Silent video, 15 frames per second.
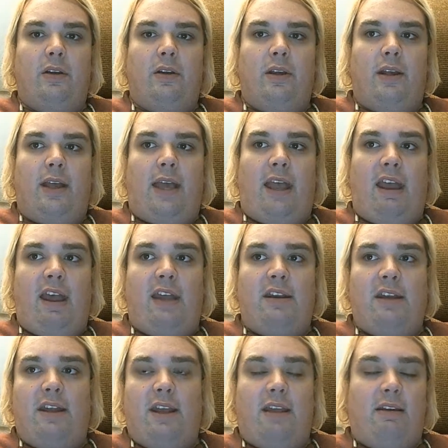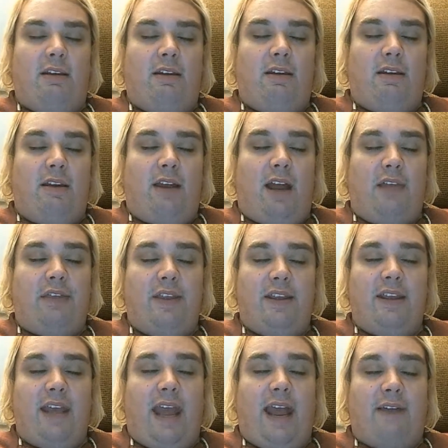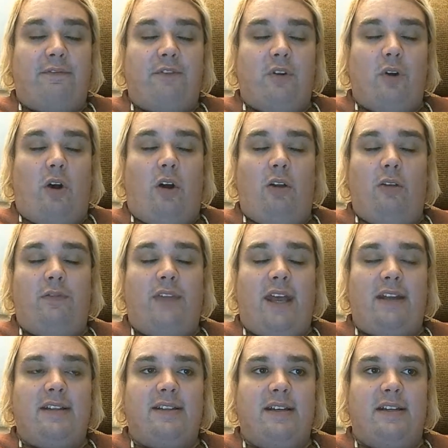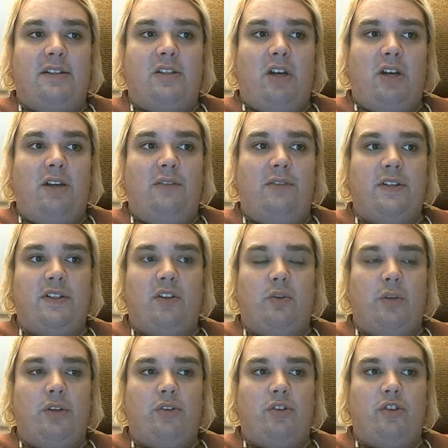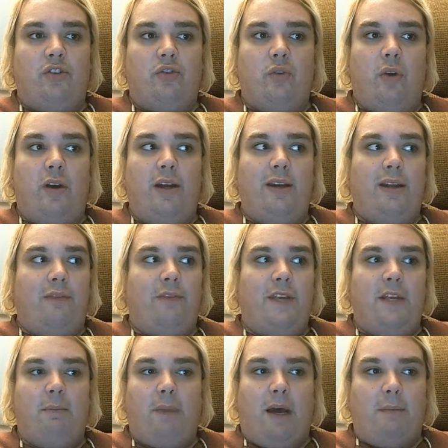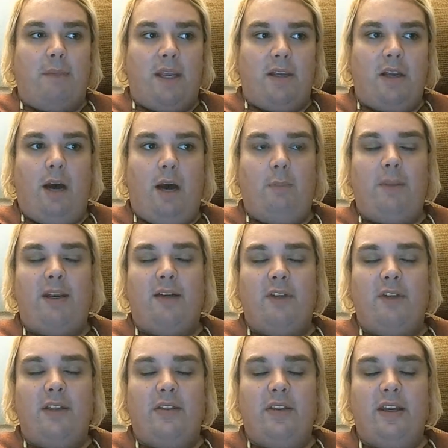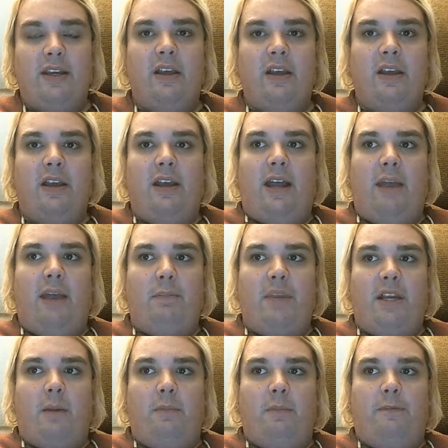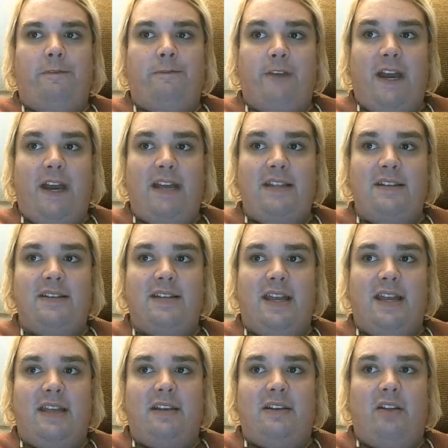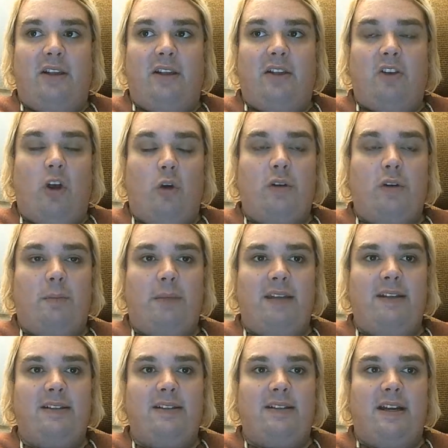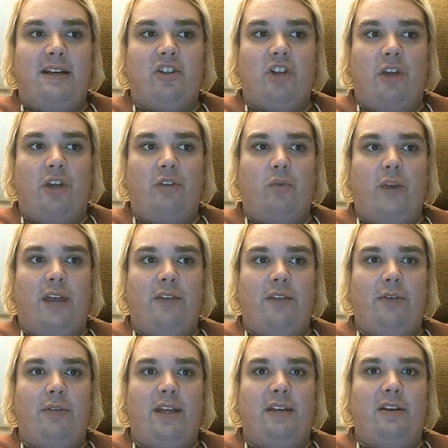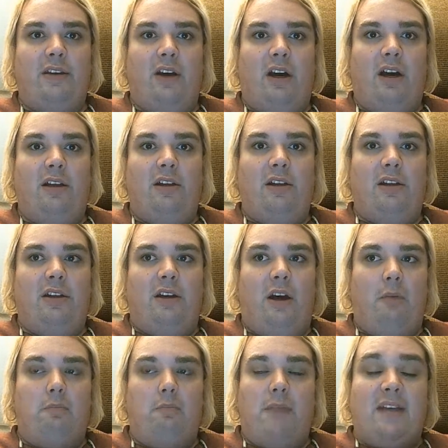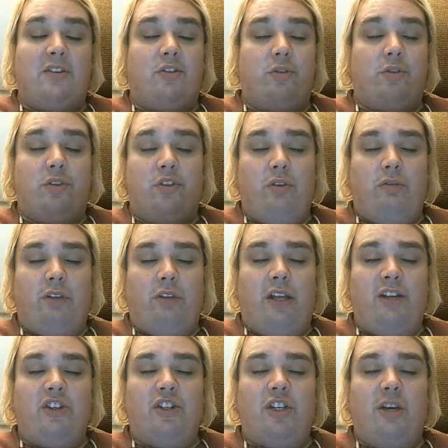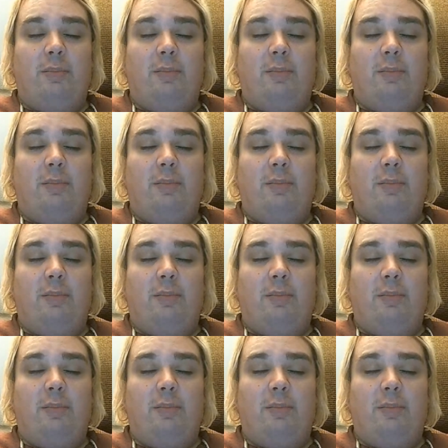And I think after all of that is said and done, if his career is destroyed, if he and Mob make up and everything, and become friends and like codependent on each other rather than uh, a master student relationship,